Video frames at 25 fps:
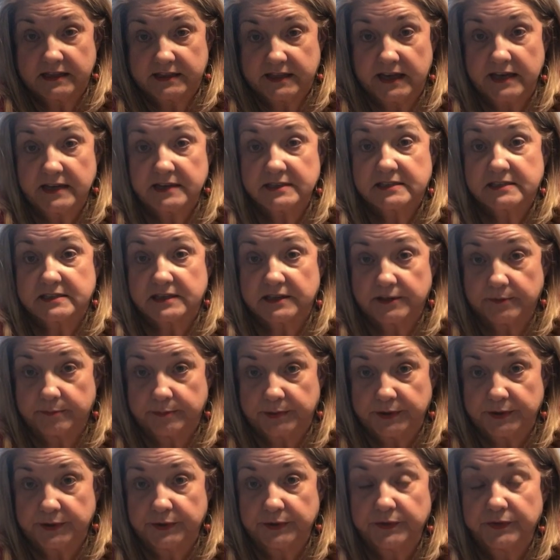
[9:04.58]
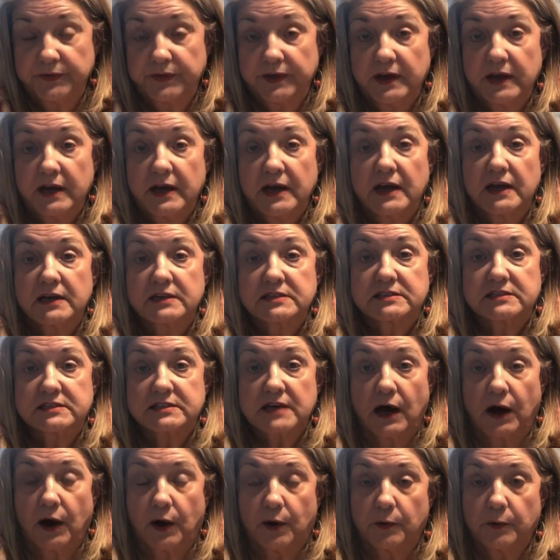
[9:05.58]
things to the booth.
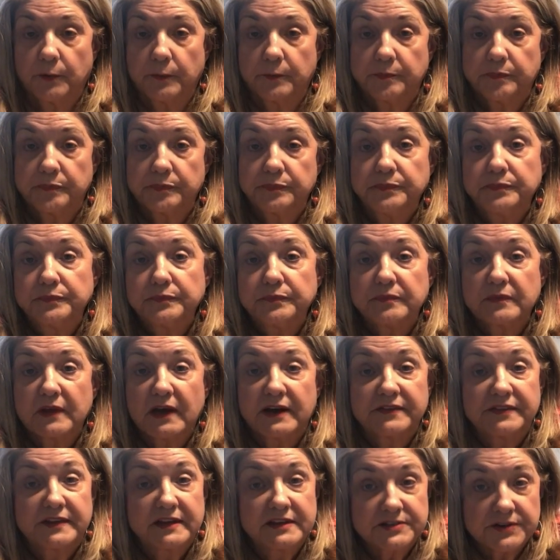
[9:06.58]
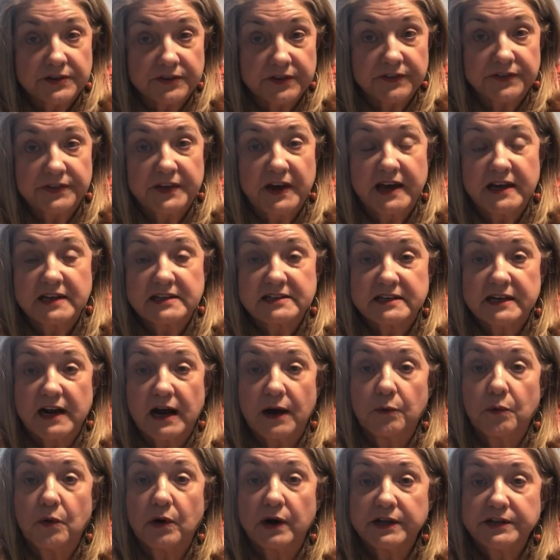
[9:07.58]
So these are the things that
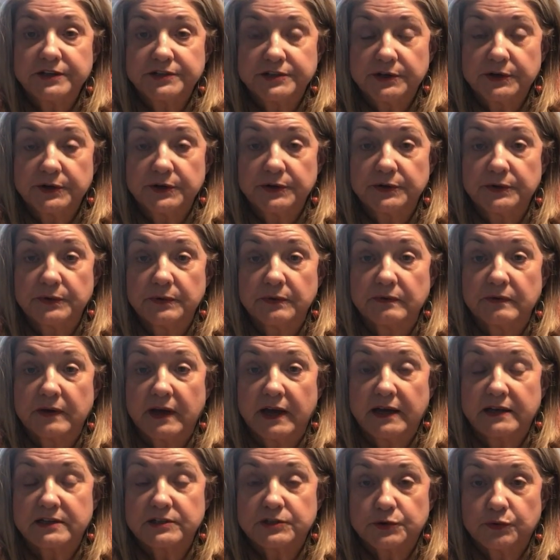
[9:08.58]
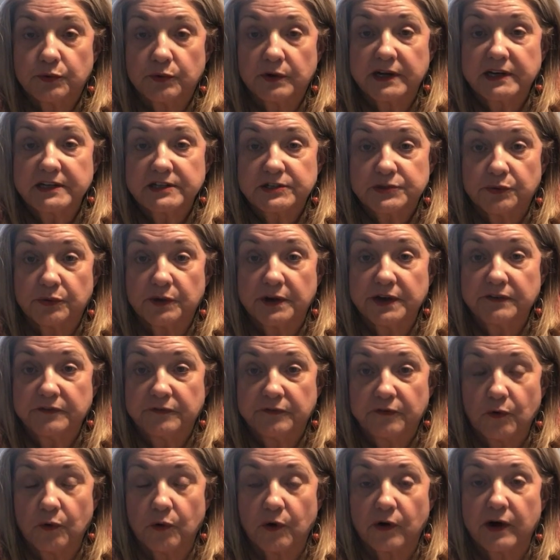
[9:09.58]
I want to do in
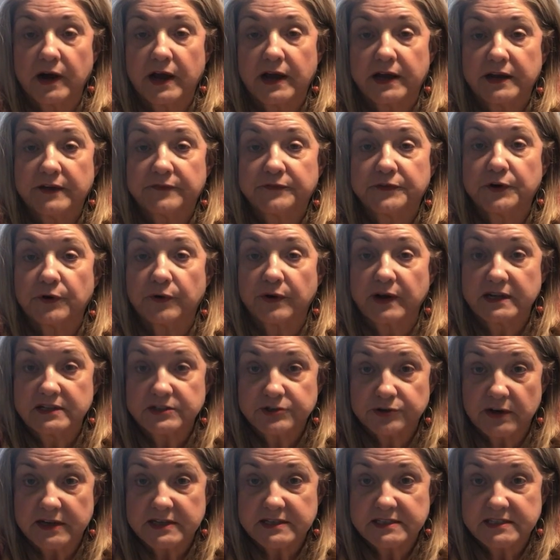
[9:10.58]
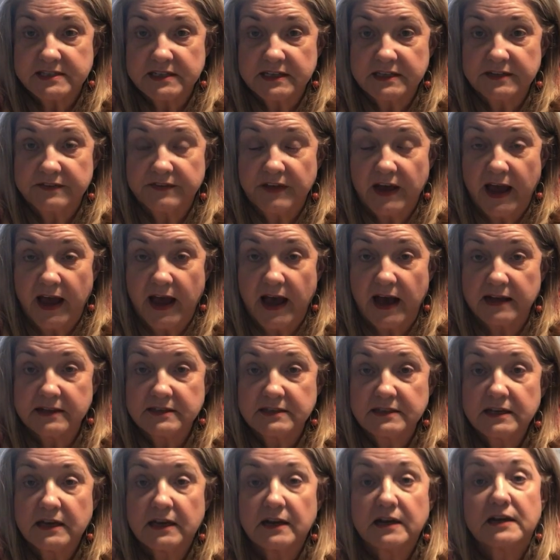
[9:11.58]
2024, and if you're interested in
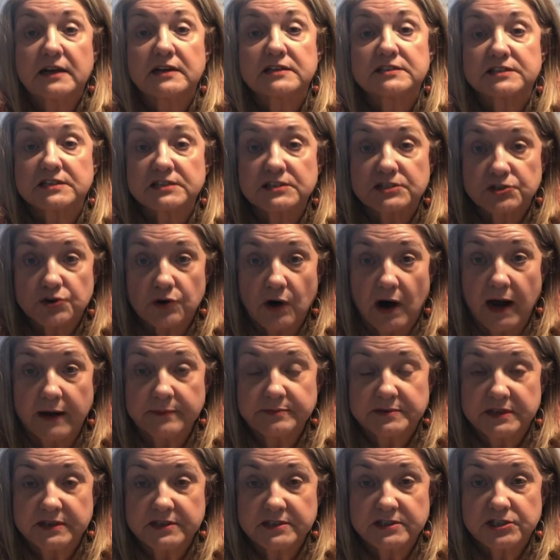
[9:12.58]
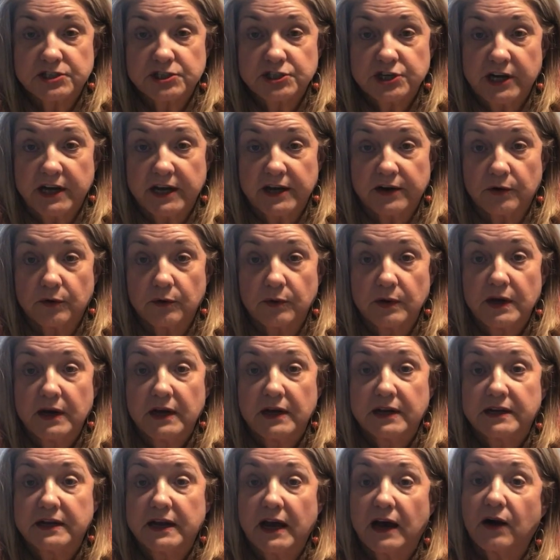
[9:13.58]
that, subscribe to this channel.
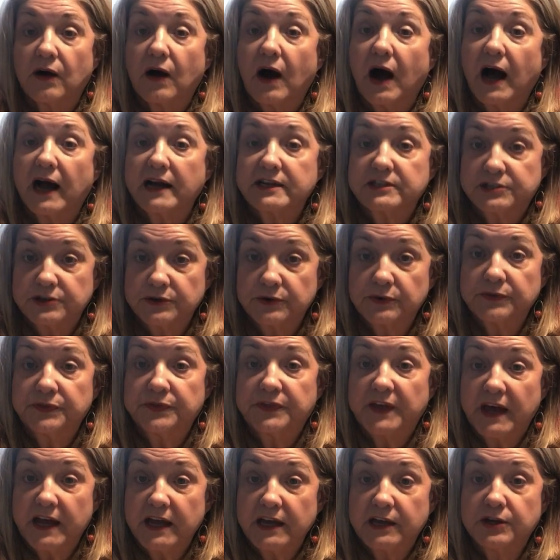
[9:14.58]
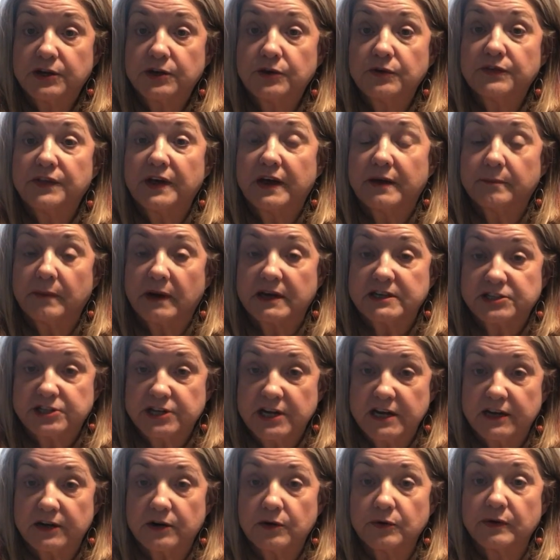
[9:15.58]
Now, I do thank you that my
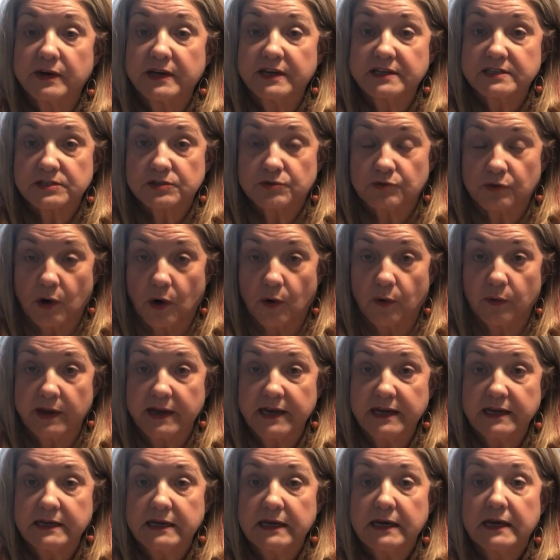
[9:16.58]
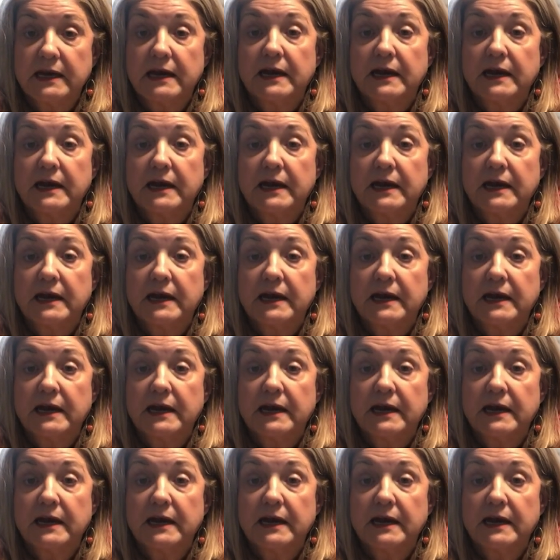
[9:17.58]
channel is growing.